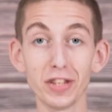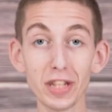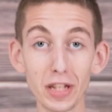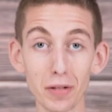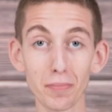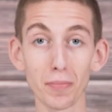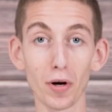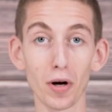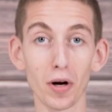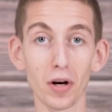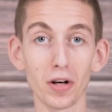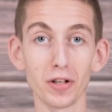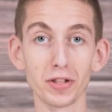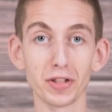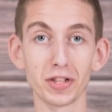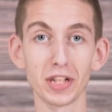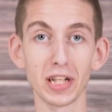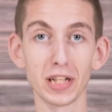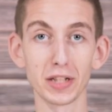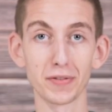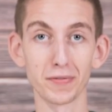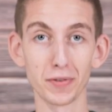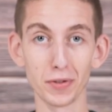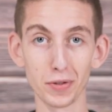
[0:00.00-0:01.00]
DMR
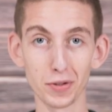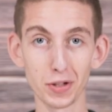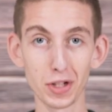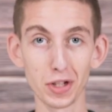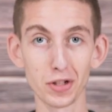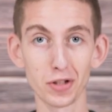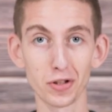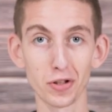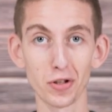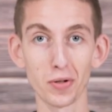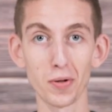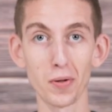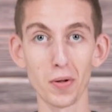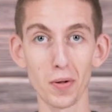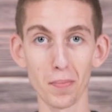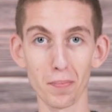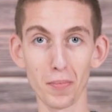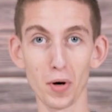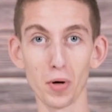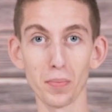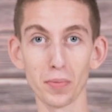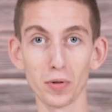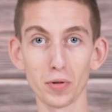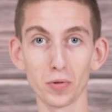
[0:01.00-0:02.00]
stands for Digital
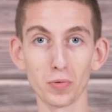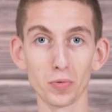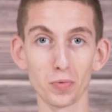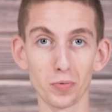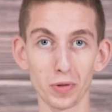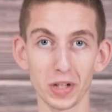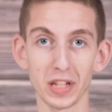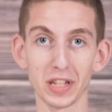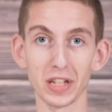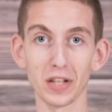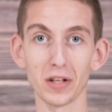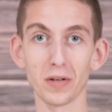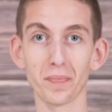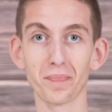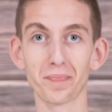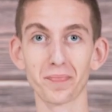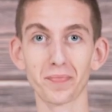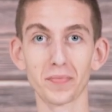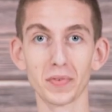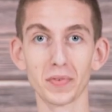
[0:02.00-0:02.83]
Mobile Radio.